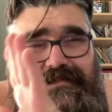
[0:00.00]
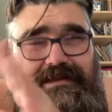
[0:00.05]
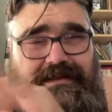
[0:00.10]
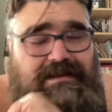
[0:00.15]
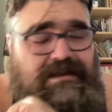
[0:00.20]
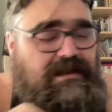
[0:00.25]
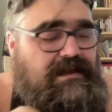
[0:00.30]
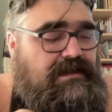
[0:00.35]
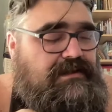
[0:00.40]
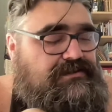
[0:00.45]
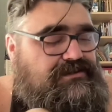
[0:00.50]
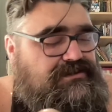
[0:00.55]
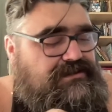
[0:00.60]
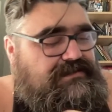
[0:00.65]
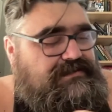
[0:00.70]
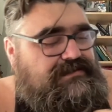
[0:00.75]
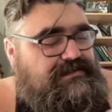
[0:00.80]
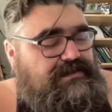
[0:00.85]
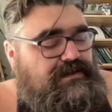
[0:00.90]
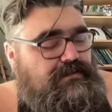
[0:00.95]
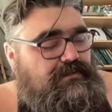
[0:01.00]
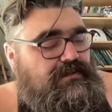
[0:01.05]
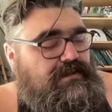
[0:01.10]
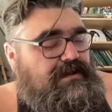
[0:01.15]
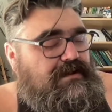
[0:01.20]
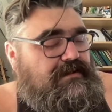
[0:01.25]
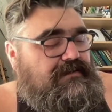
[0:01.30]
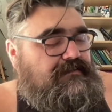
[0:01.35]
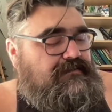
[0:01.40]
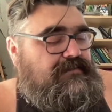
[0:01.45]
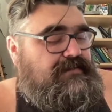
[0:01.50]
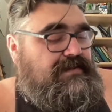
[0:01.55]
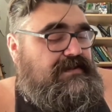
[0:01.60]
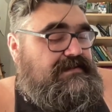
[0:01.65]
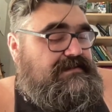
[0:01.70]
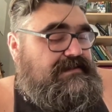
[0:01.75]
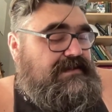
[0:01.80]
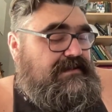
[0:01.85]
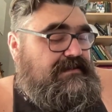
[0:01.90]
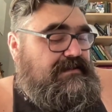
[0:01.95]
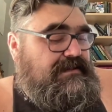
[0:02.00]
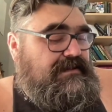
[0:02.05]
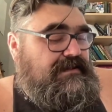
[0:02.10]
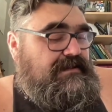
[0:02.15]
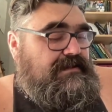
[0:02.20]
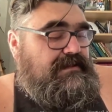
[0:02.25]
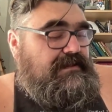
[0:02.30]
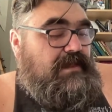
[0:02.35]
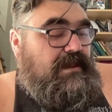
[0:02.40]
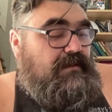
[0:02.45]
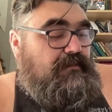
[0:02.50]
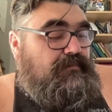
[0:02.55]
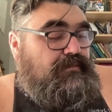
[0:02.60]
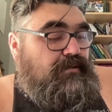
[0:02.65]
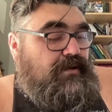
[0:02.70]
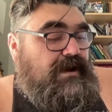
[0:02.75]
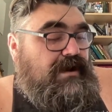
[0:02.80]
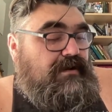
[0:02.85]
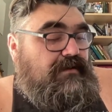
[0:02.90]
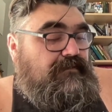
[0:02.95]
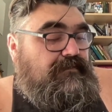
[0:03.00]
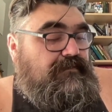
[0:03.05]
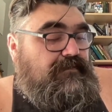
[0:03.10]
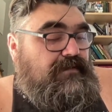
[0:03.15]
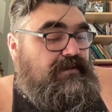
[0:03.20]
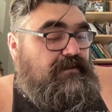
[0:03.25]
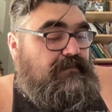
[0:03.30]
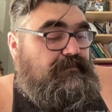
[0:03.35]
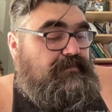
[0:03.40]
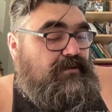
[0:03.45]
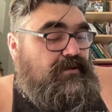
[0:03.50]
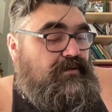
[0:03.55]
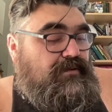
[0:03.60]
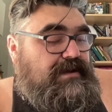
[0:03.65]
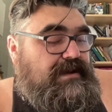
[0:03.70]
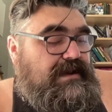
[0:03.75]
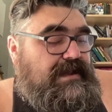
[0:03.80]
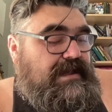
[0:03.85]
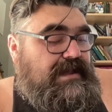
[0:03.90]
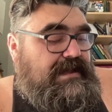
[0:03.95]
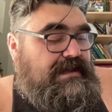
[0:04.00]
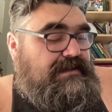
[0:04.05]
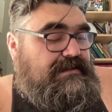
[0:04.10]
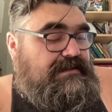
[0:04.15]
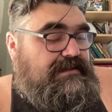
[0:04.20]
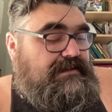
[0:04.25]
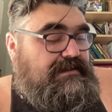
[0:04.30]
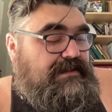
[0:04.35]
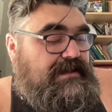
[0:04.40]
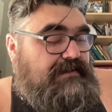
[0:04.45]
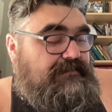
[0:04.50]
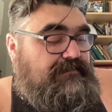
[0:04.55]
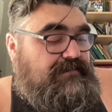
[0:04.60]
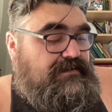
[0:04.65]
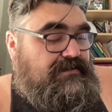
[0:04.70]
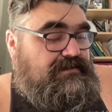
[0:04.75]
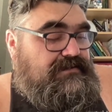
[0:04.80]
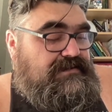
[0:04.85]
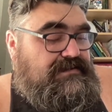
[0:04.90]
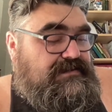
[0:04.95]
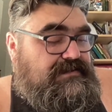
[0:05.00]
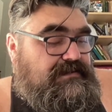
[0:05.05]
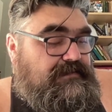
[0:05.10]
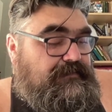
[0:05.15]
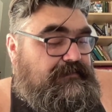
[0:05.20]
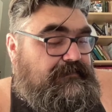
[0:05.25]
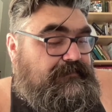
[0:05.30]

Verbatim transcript: it's just too long for this, I think. Prayer for Broken-Handed Lovers.